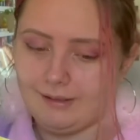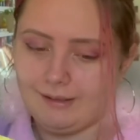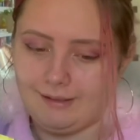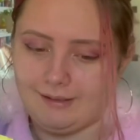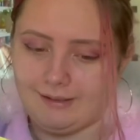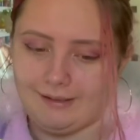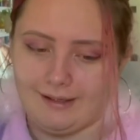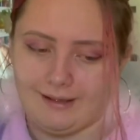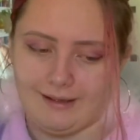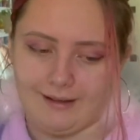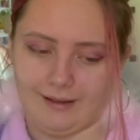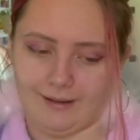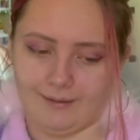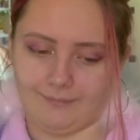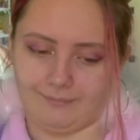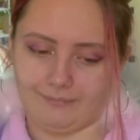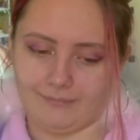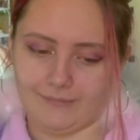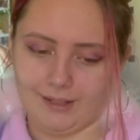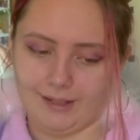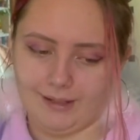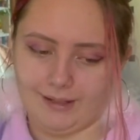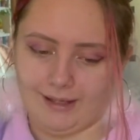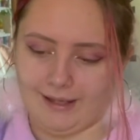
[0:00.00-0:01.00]

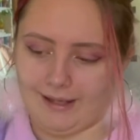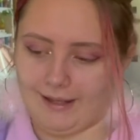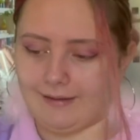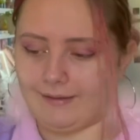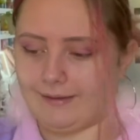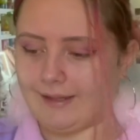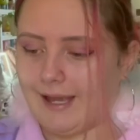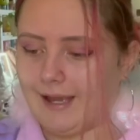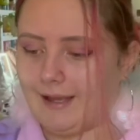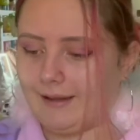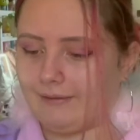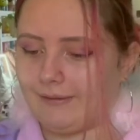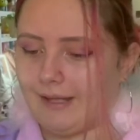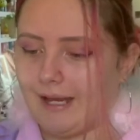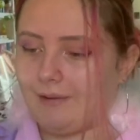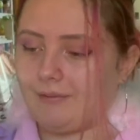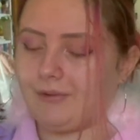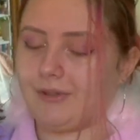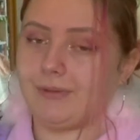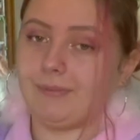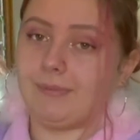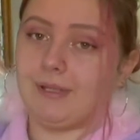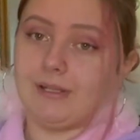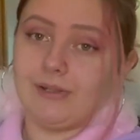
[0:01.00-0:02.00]
And then that
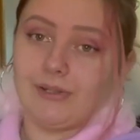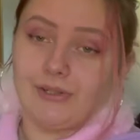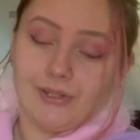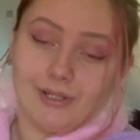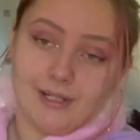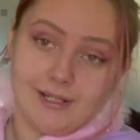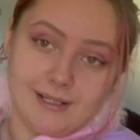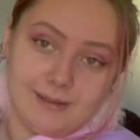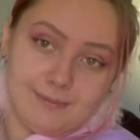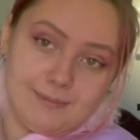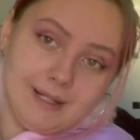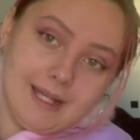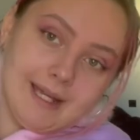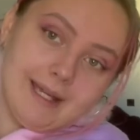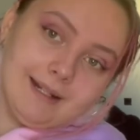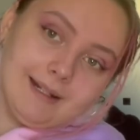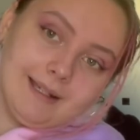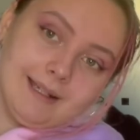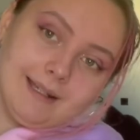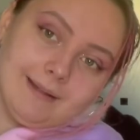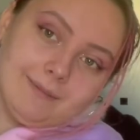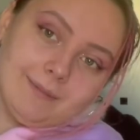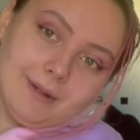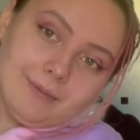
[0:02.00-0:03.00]
was me just
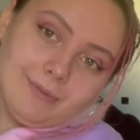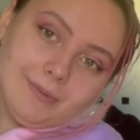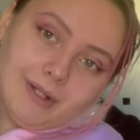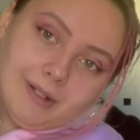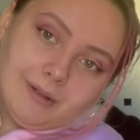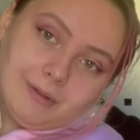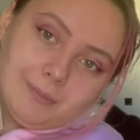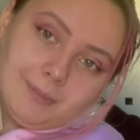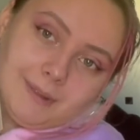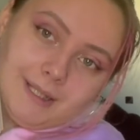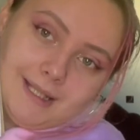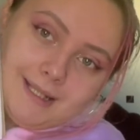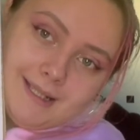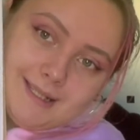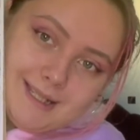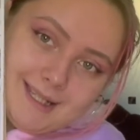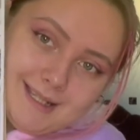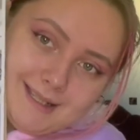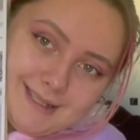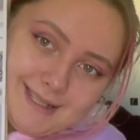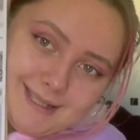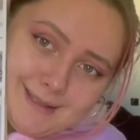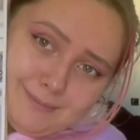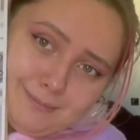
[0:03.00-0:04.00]
explaining my final piece,
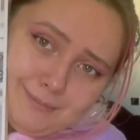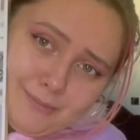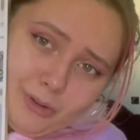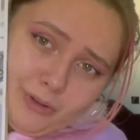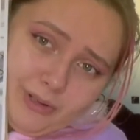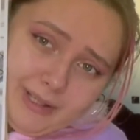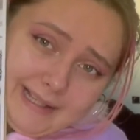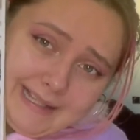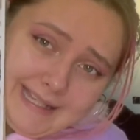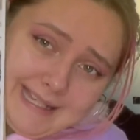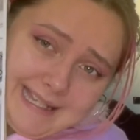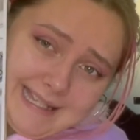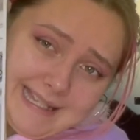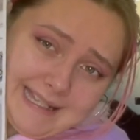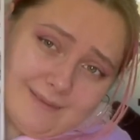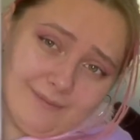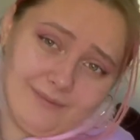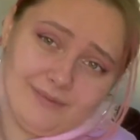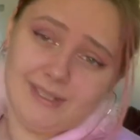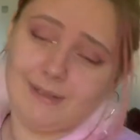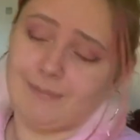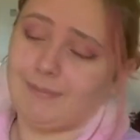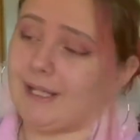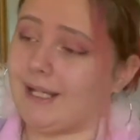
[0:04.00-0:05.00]
and some more
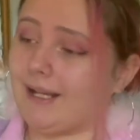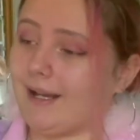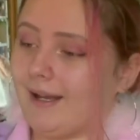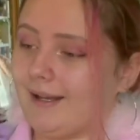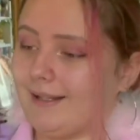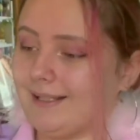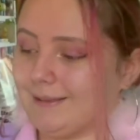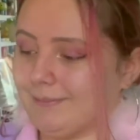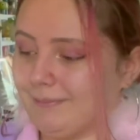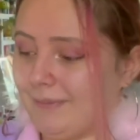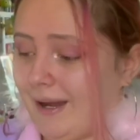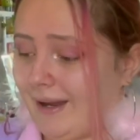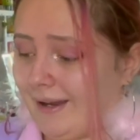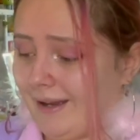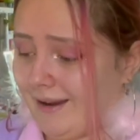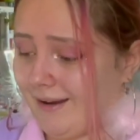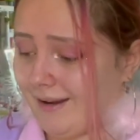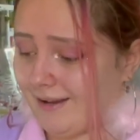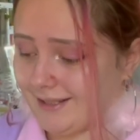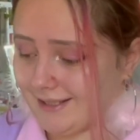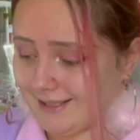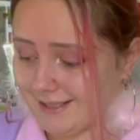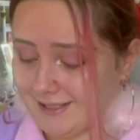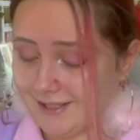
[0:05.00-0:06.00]
leaves because my
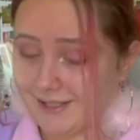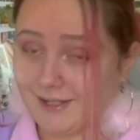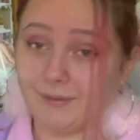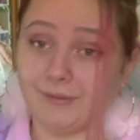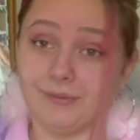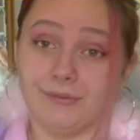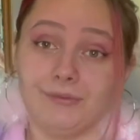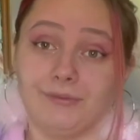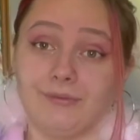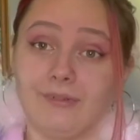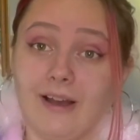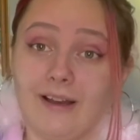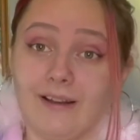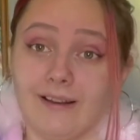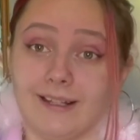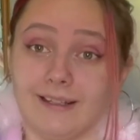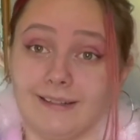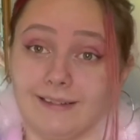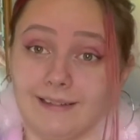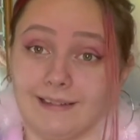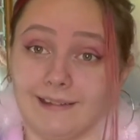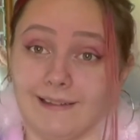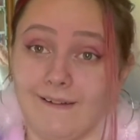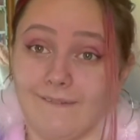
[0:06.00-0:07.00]
art teacher
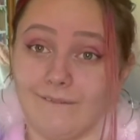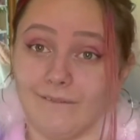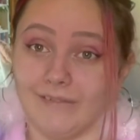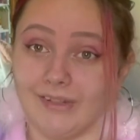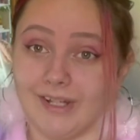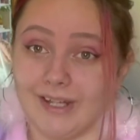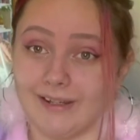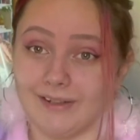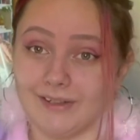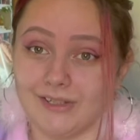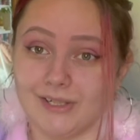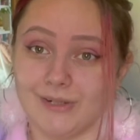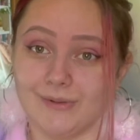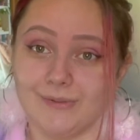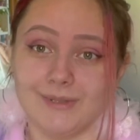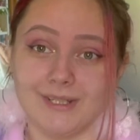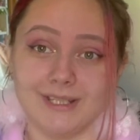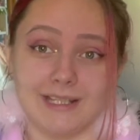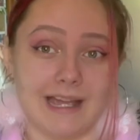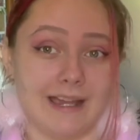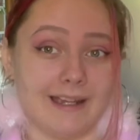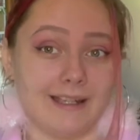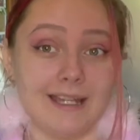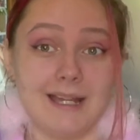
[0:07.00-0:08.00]
fucking loved it. She
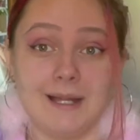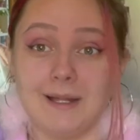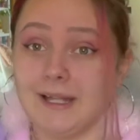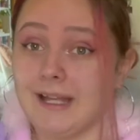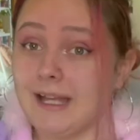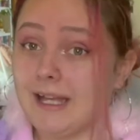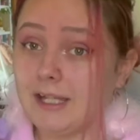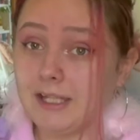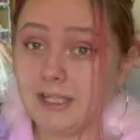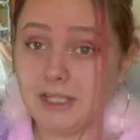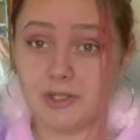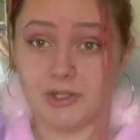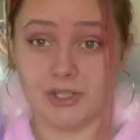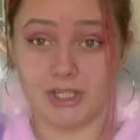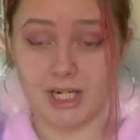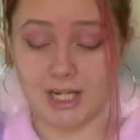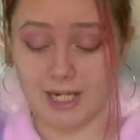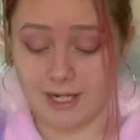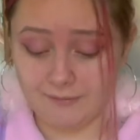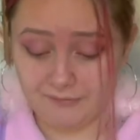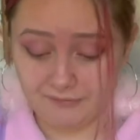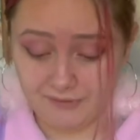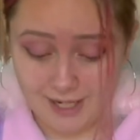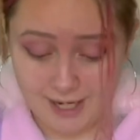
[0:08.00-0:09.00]
was like, you
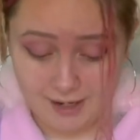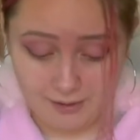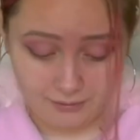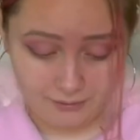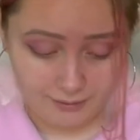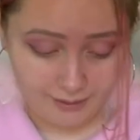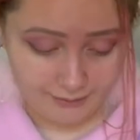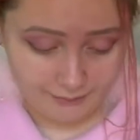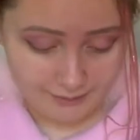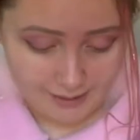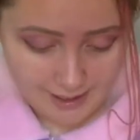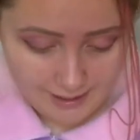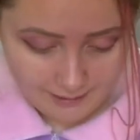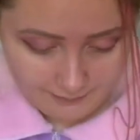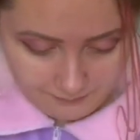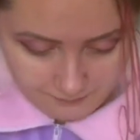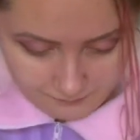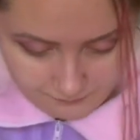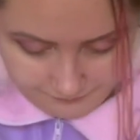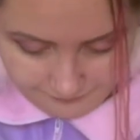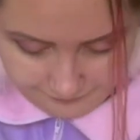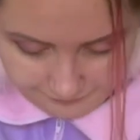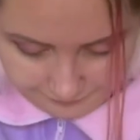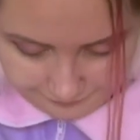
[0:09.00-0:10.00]
stick a flower in there,
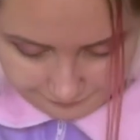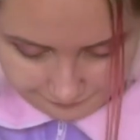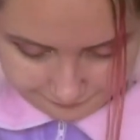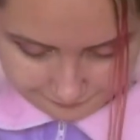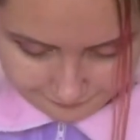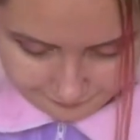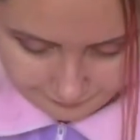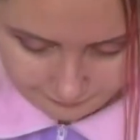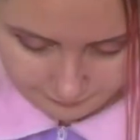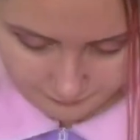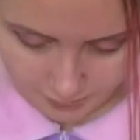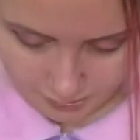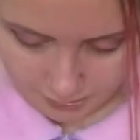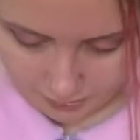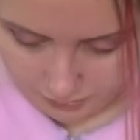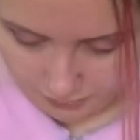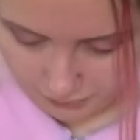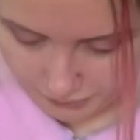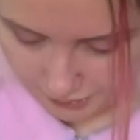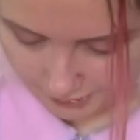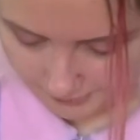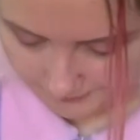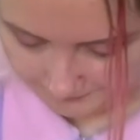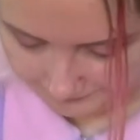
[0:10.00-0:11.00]

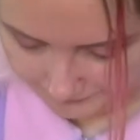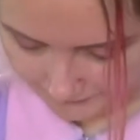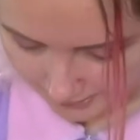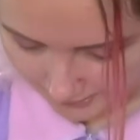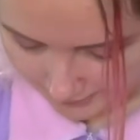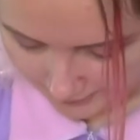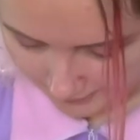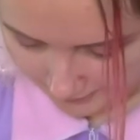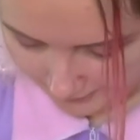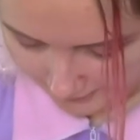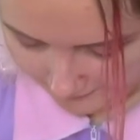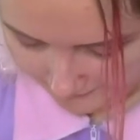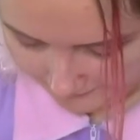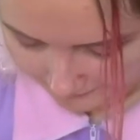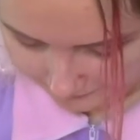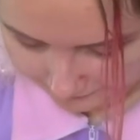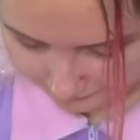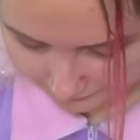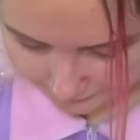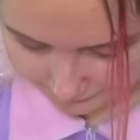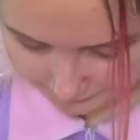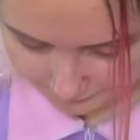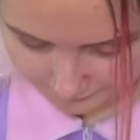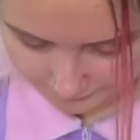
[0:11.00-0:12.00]
golden.
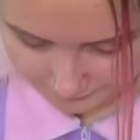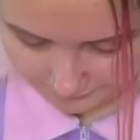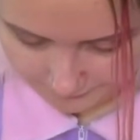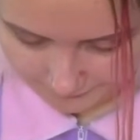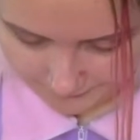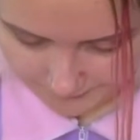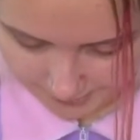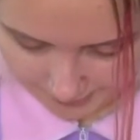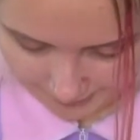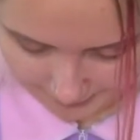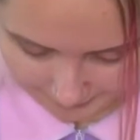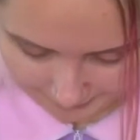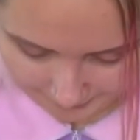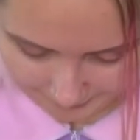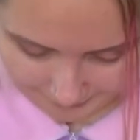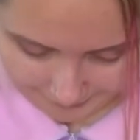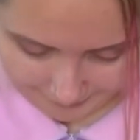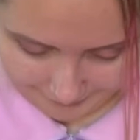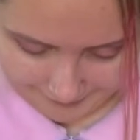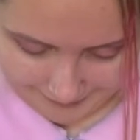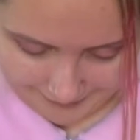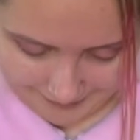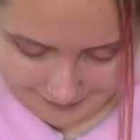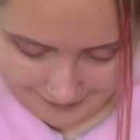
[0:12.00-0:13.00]
And then
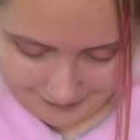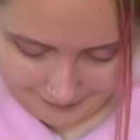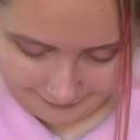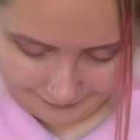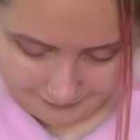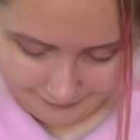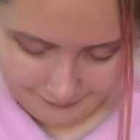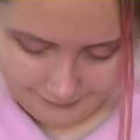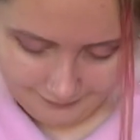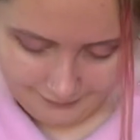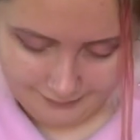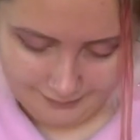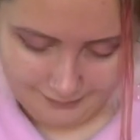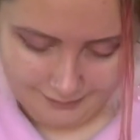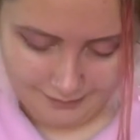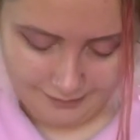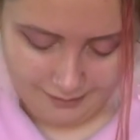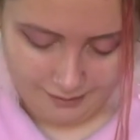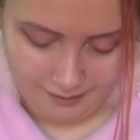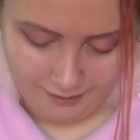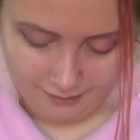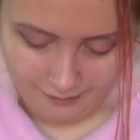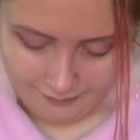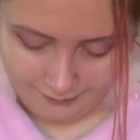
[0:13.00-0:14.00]
again
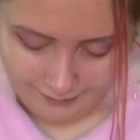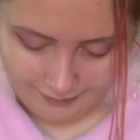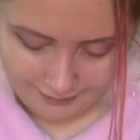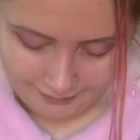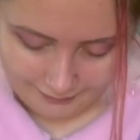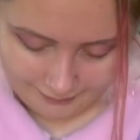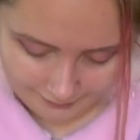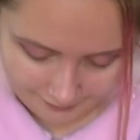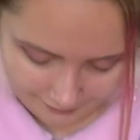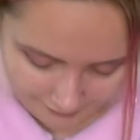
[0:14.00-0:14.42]
I